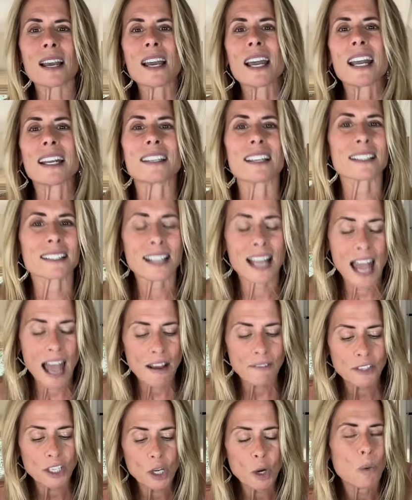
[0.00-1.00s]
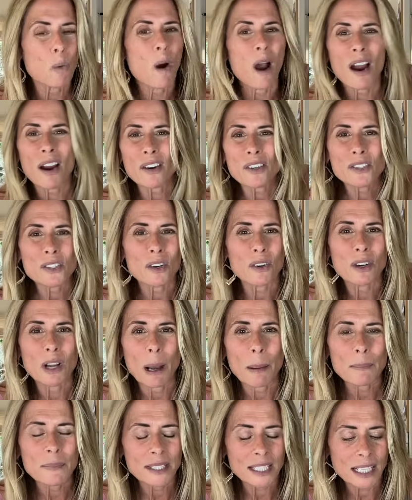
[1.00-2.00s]
It doesn't have any guars or
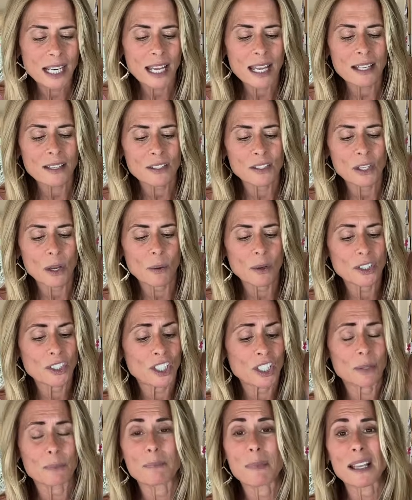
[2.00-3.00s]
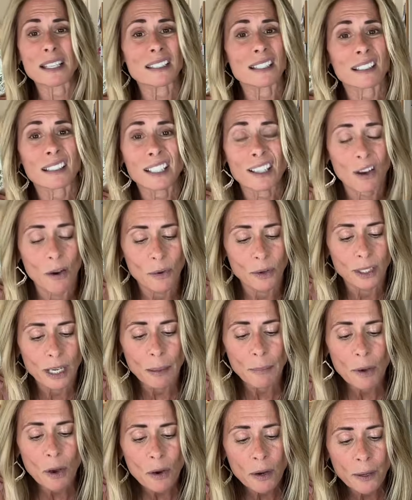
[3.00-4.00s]
gums in it, so it's just basically coconut
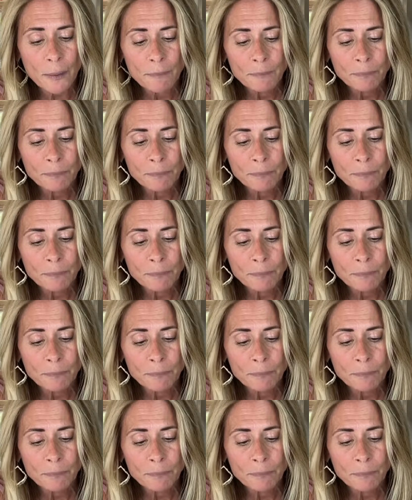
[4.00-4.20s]
milk.